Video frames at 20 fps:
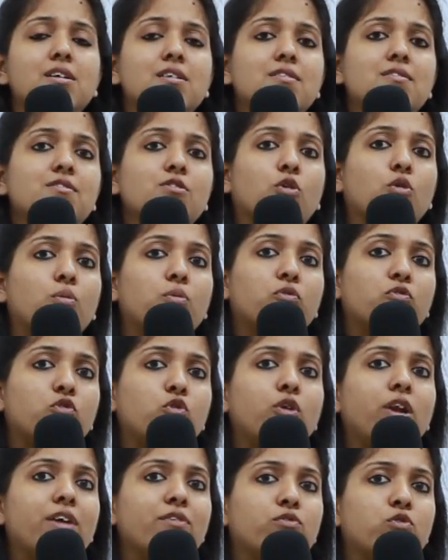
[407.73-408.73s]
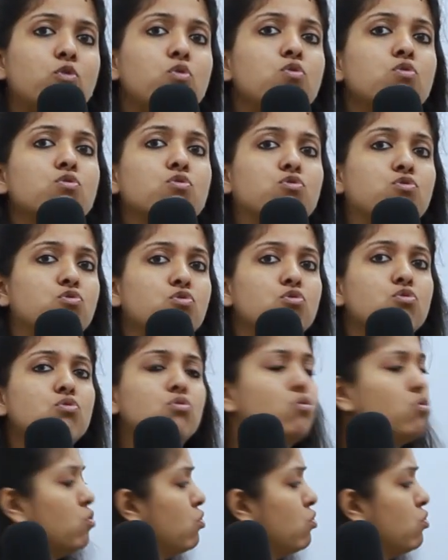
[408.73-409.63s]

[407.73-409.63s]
So voulez-vous du